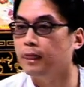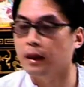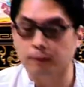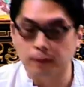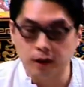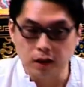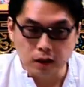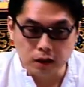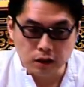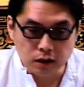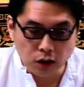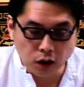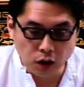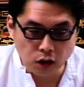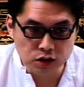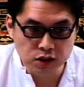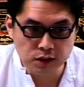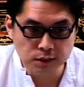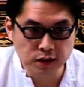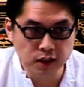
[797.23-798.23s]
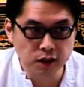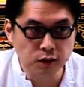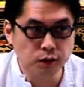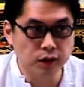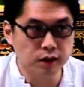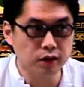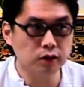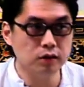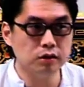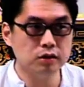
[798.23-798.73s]
But ultimately,
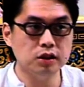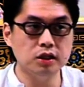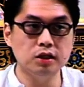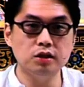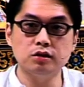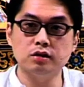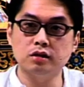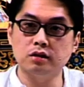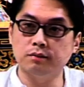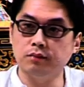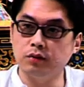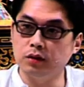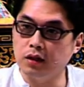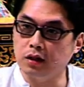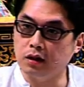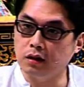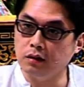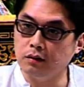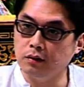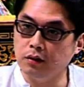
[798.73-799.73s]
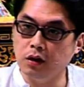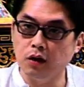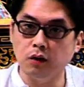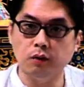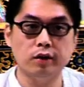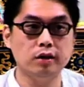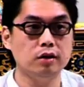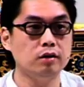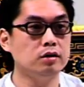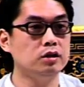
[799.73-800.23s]
whether your teacher's a Buddha,
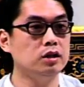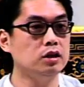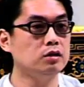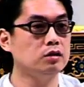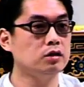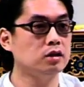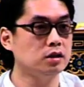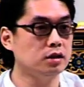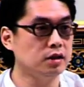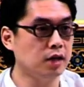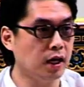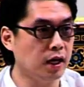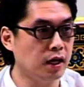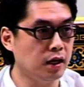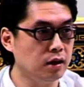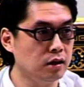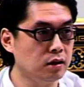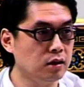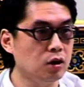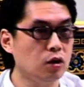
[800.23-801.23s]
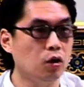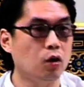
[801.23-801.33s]
whether your teacher's attained,